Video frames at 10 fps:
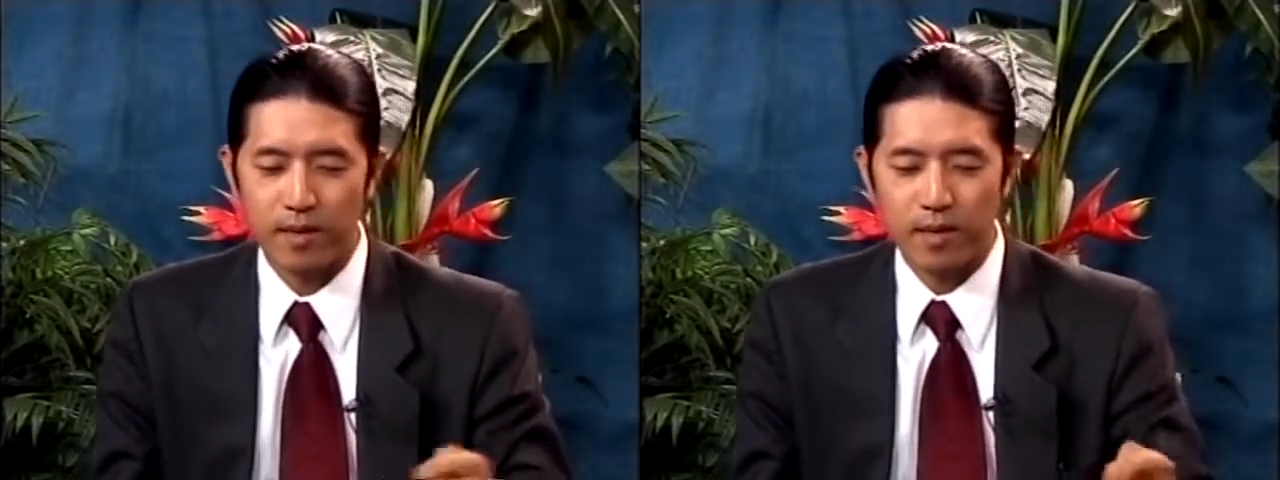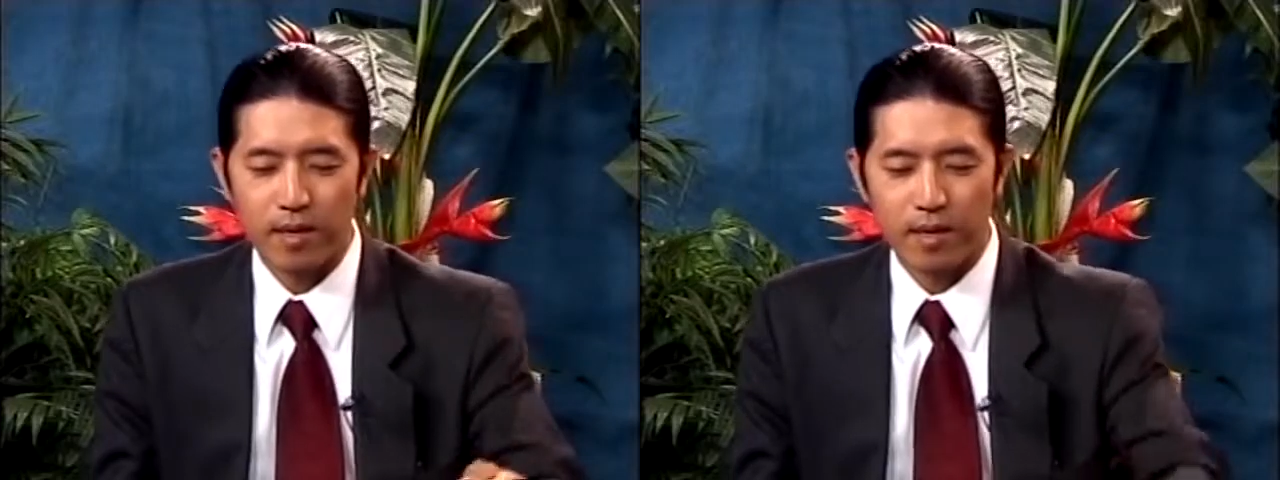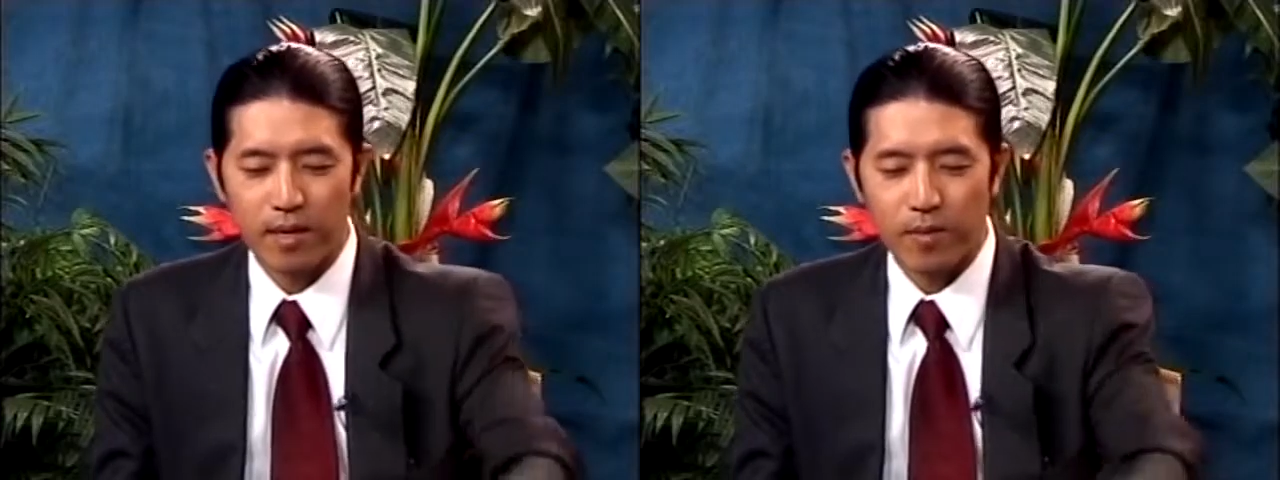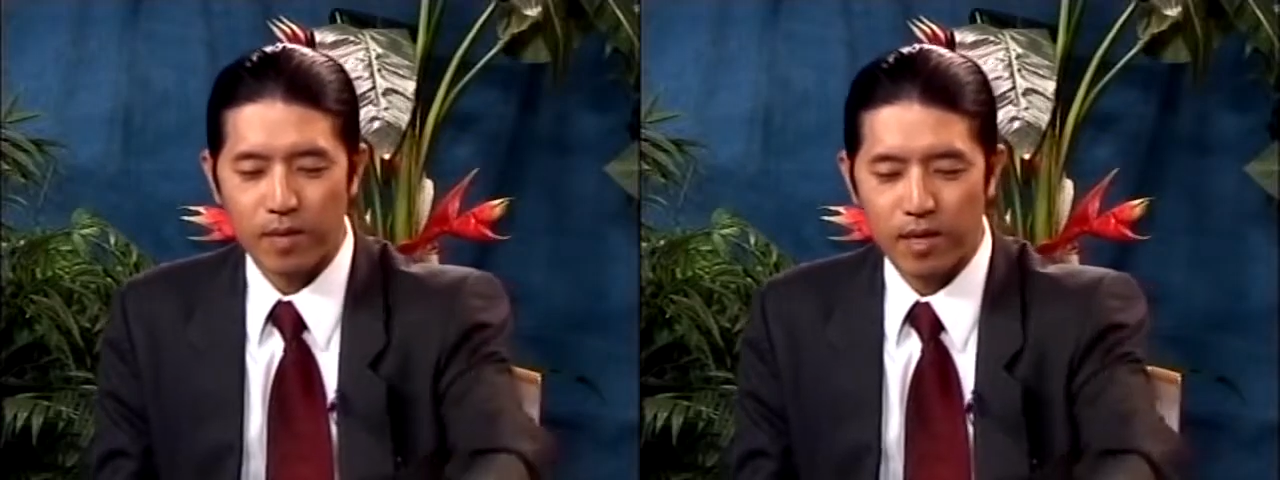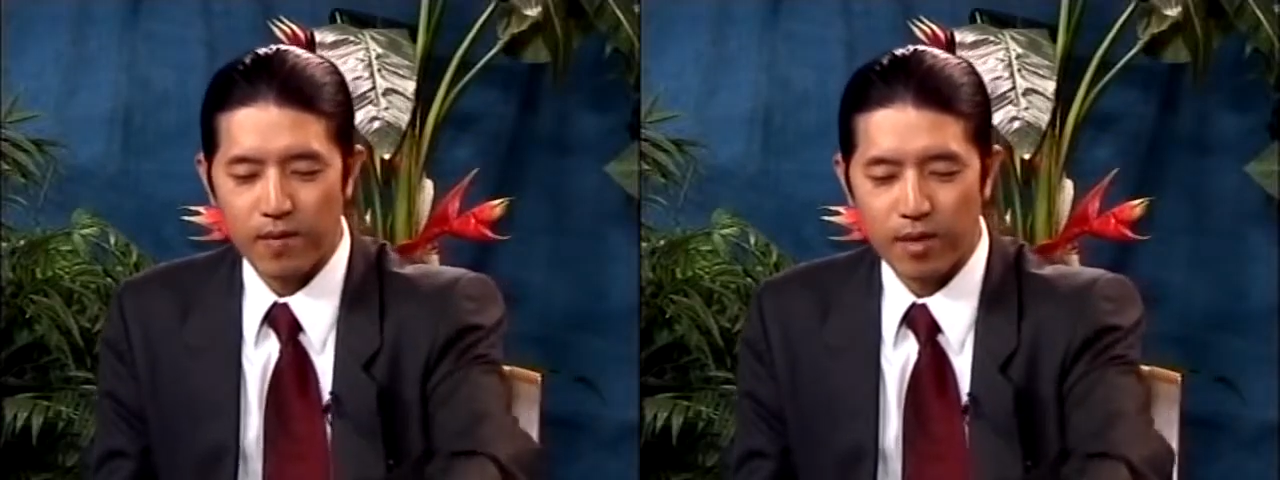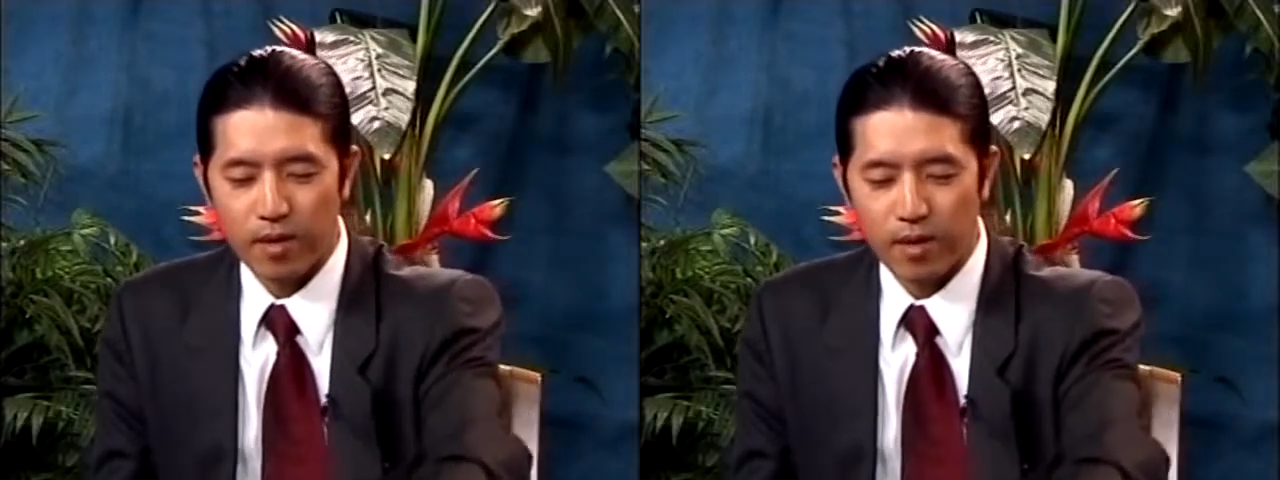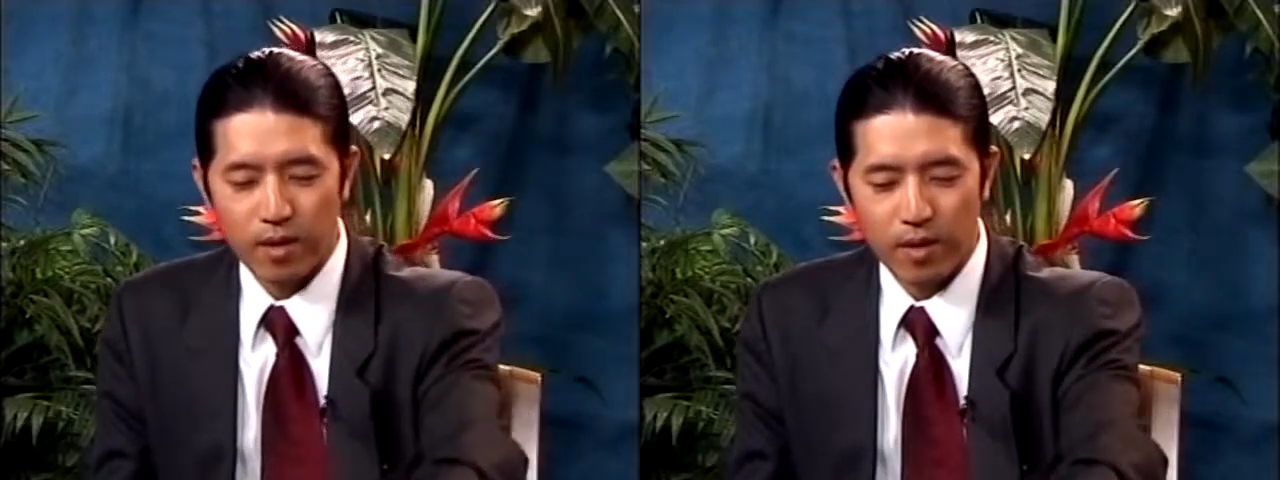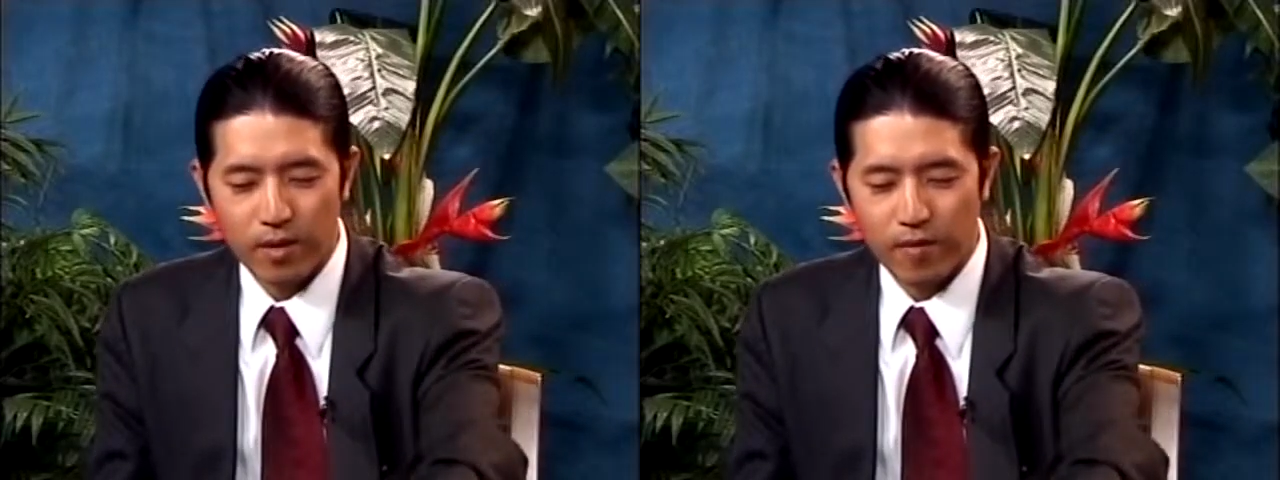And then we have here
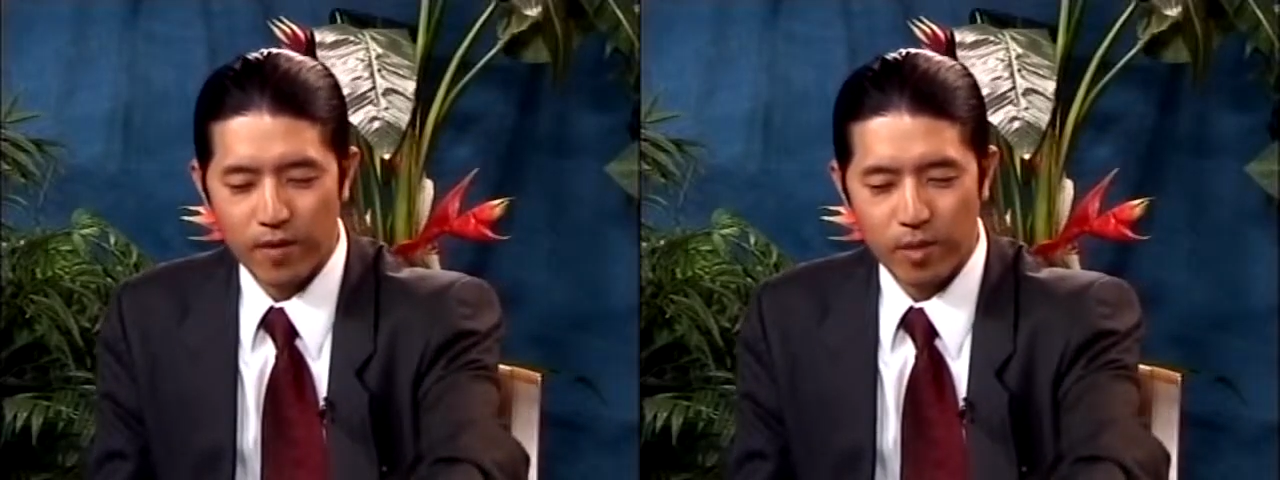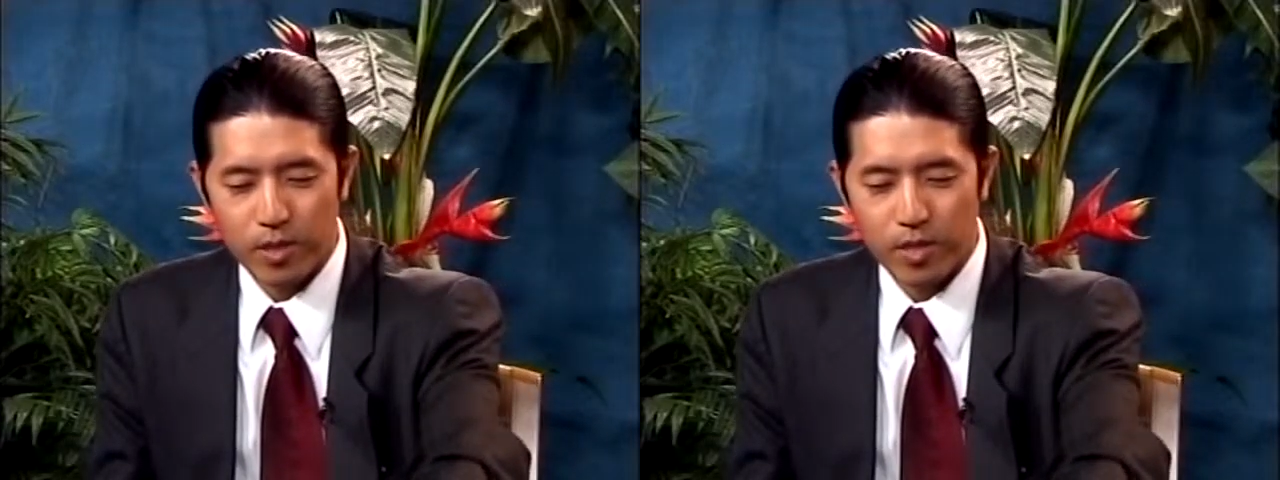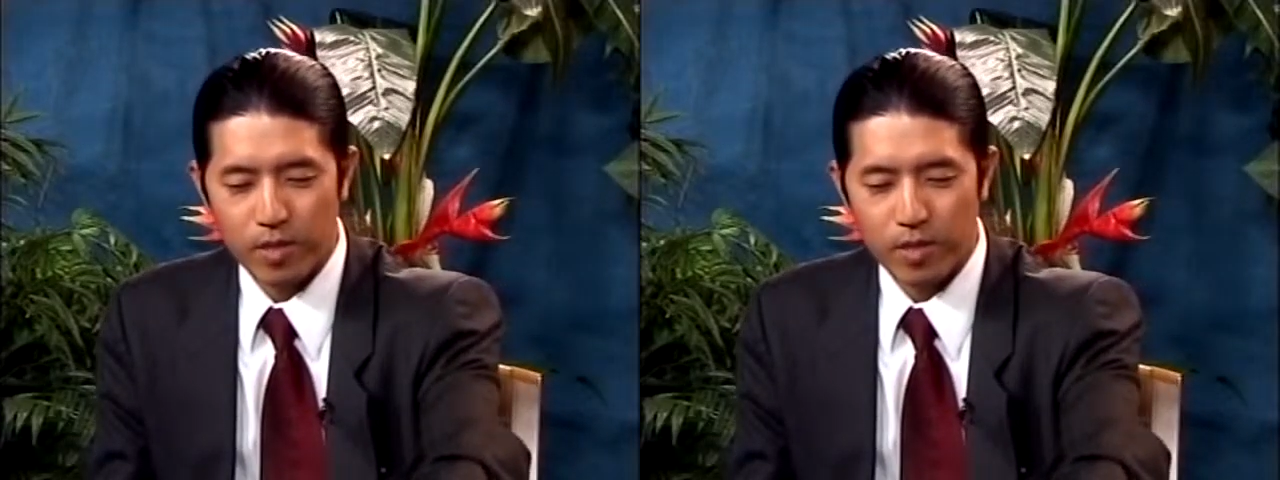another famous ship.